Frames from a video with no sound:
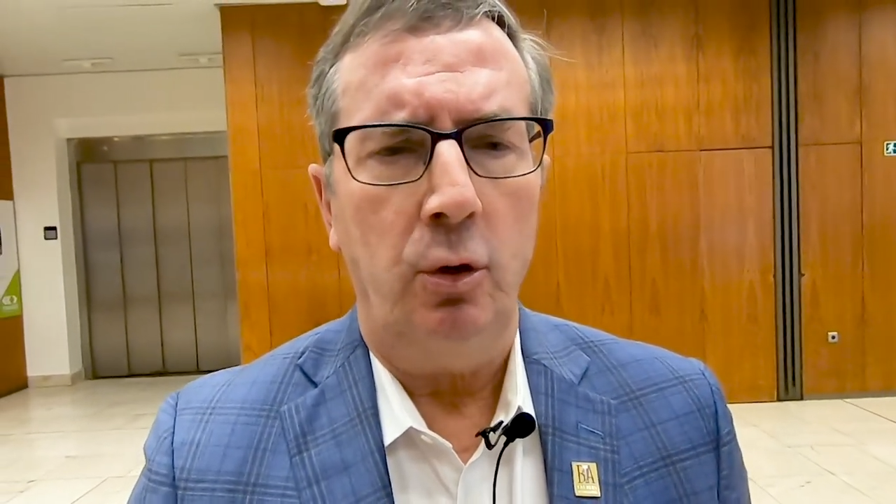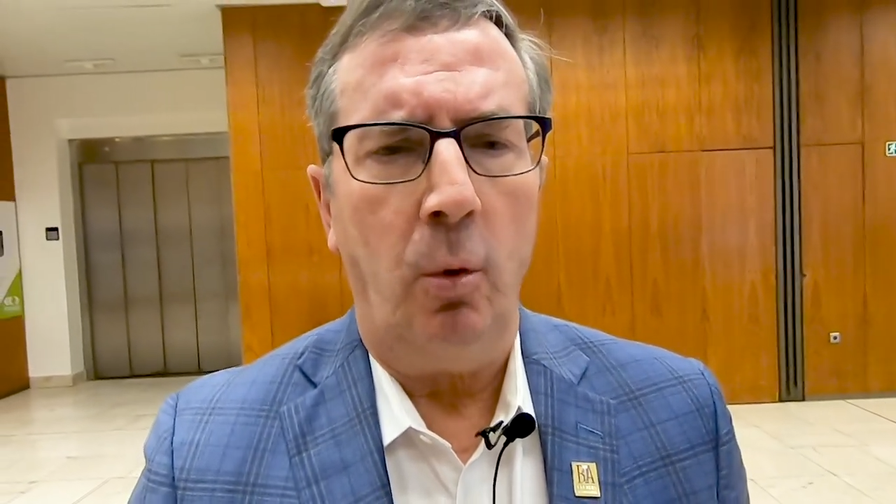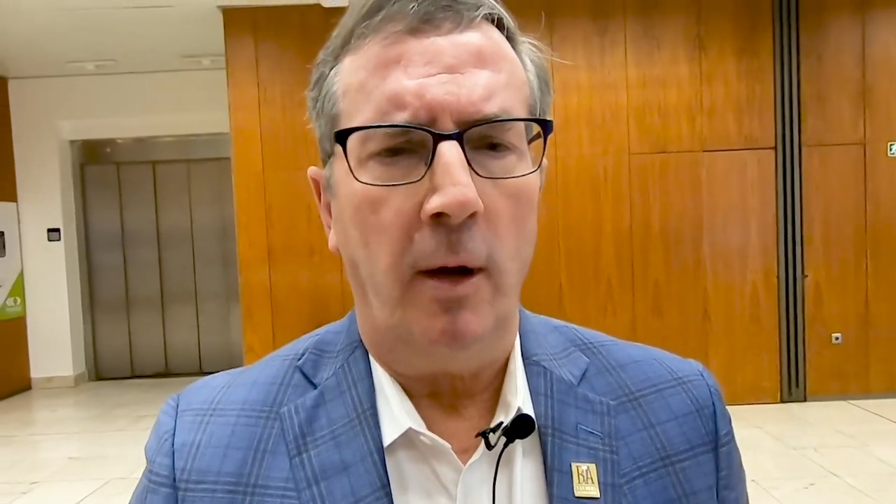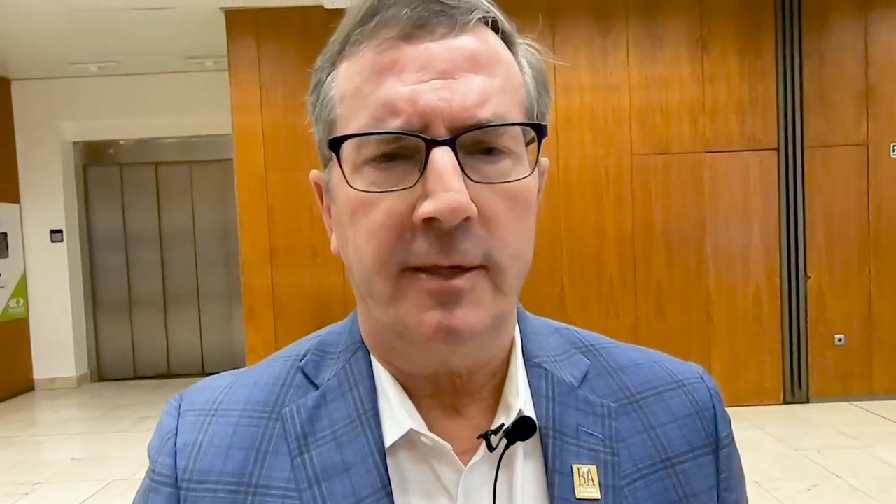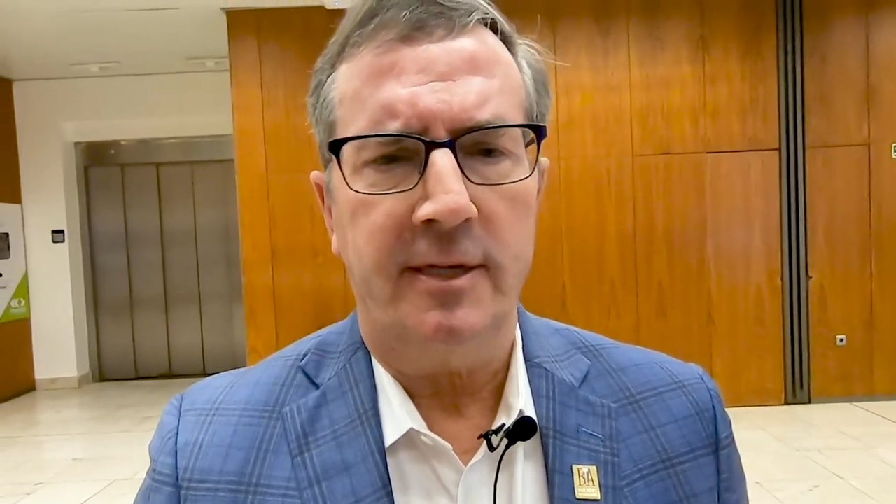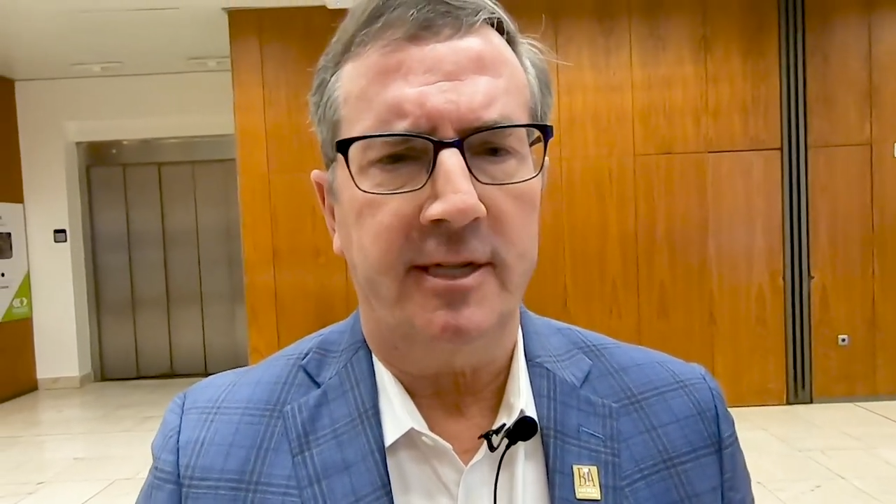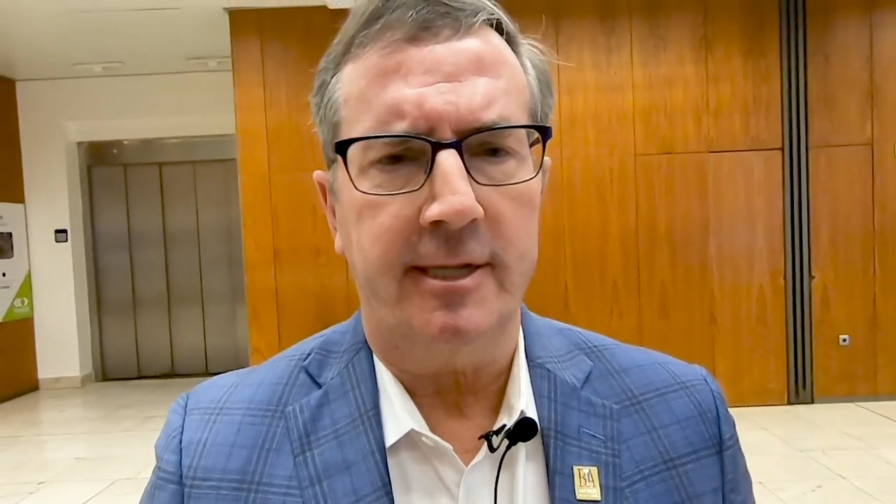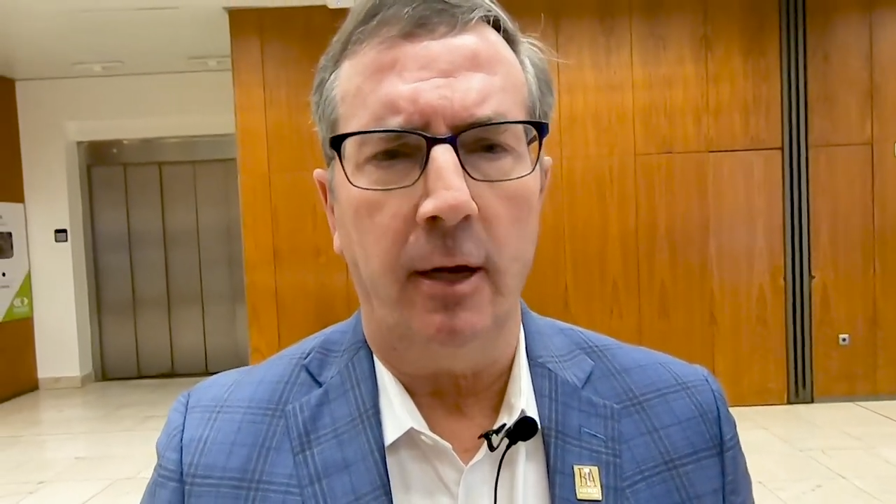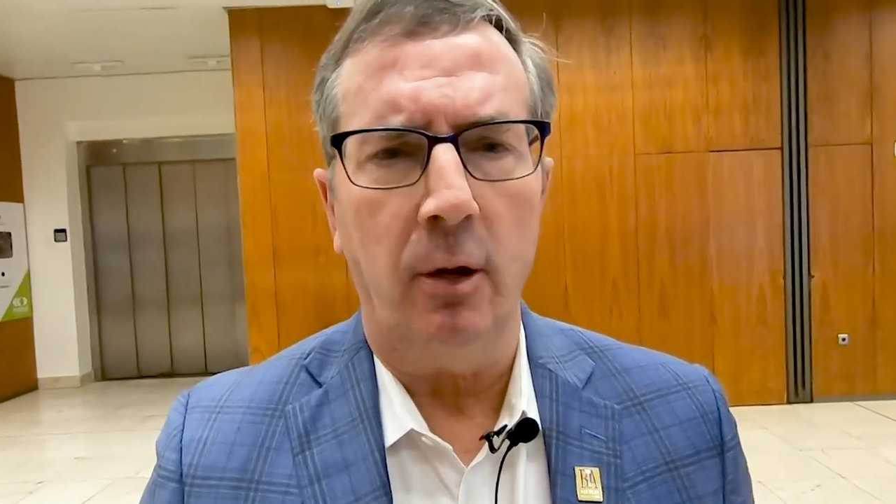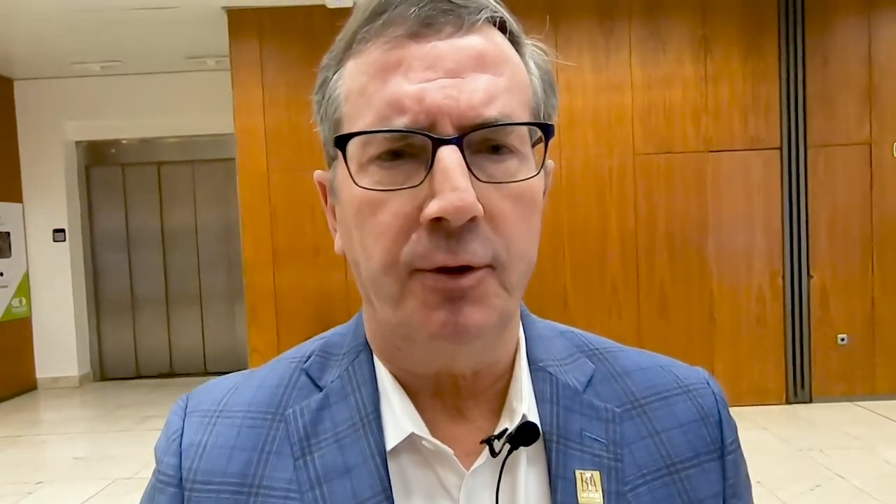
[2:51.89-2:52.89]
who wanted to
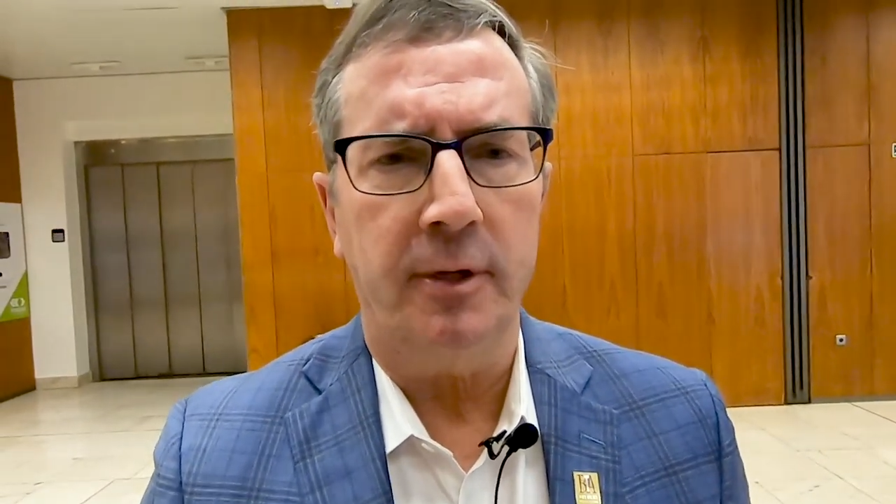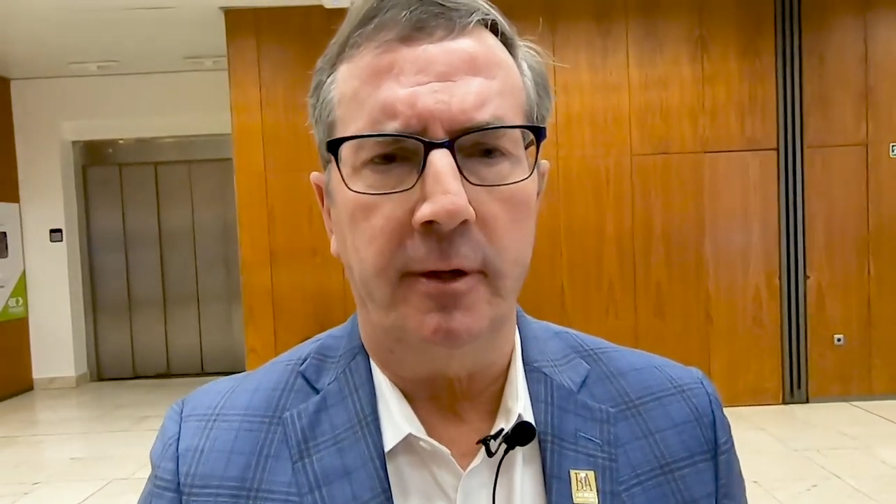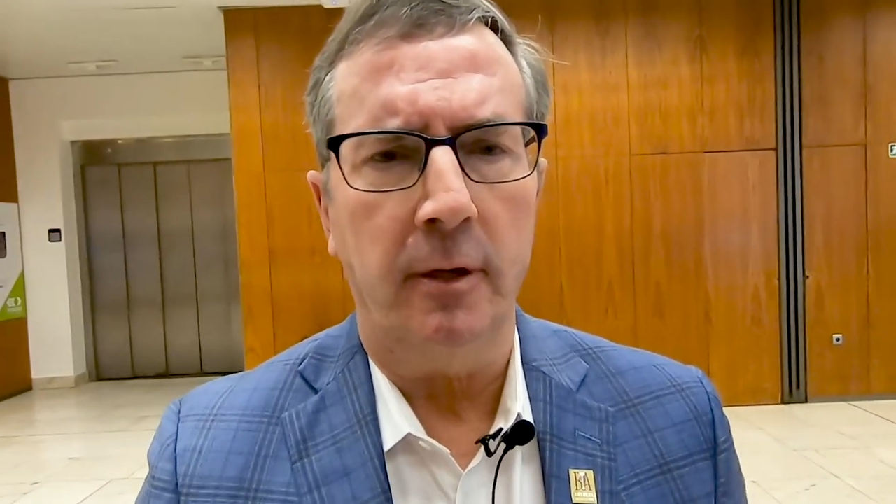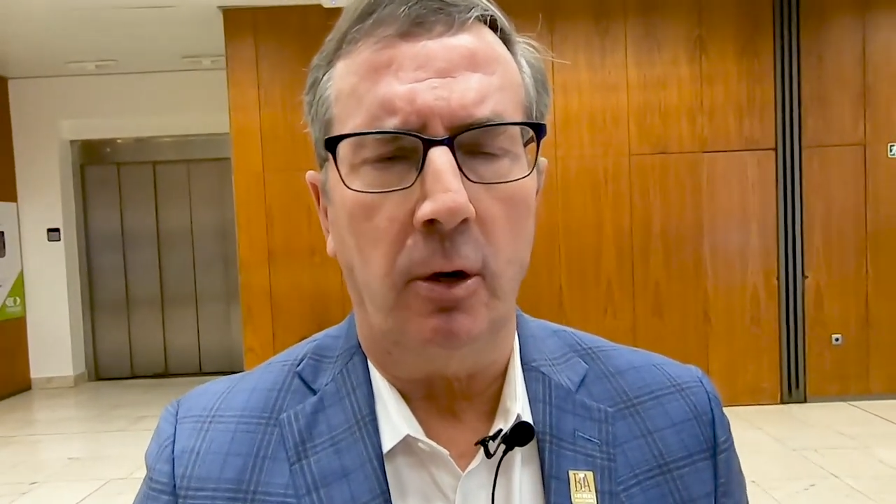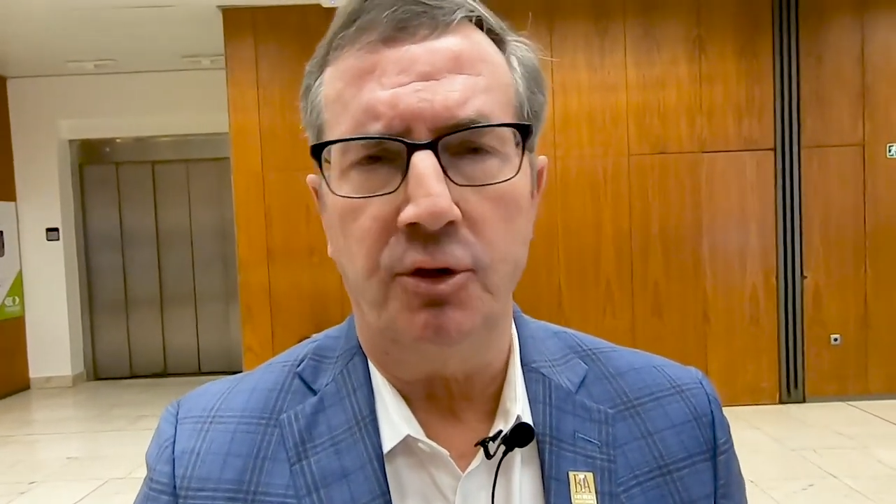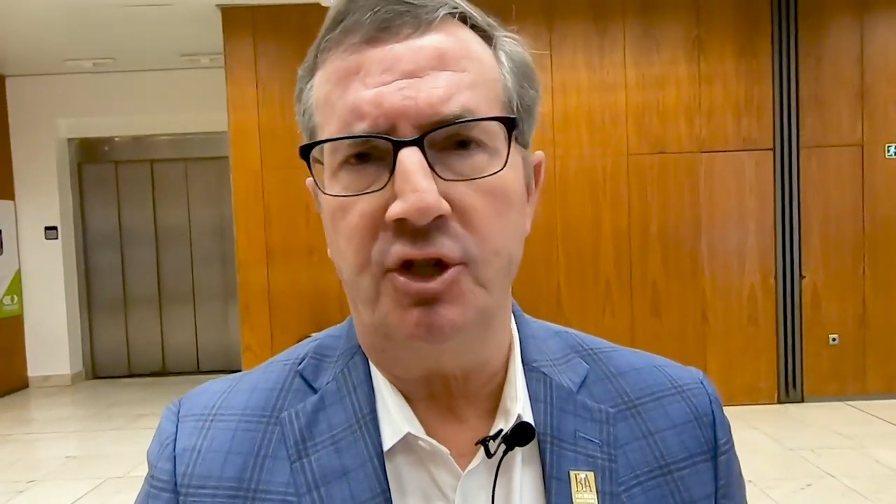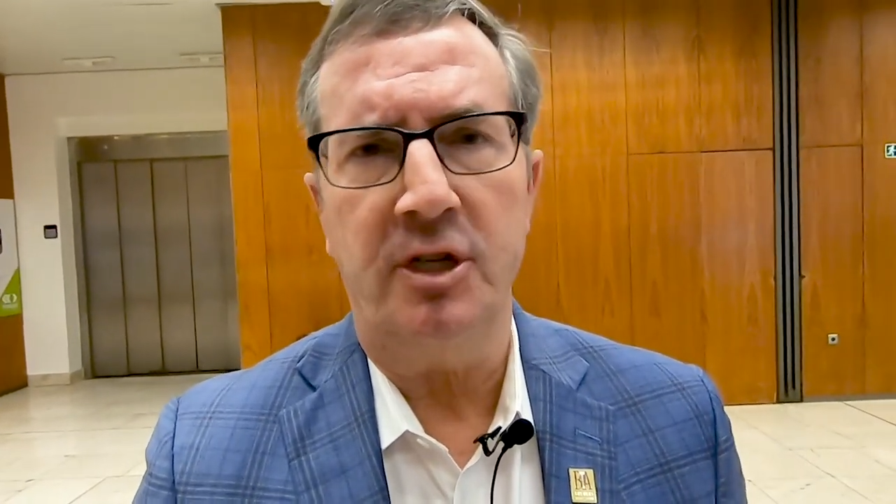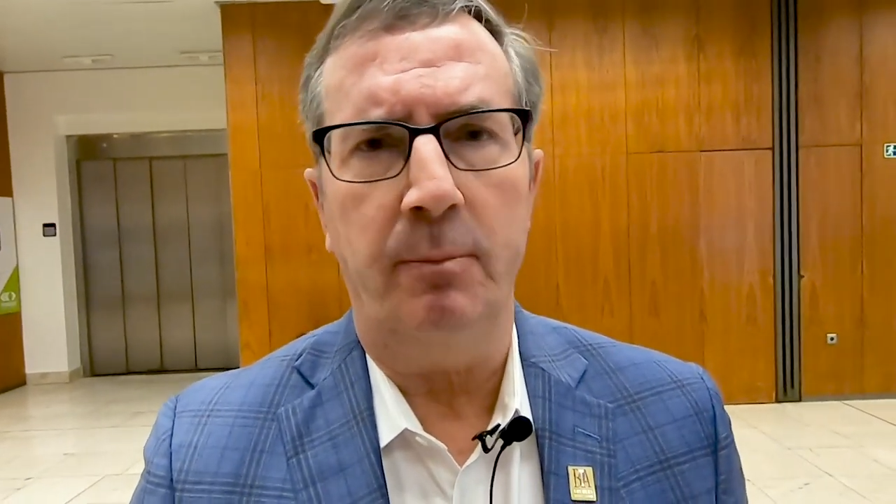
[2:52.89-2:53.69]
sell to the largest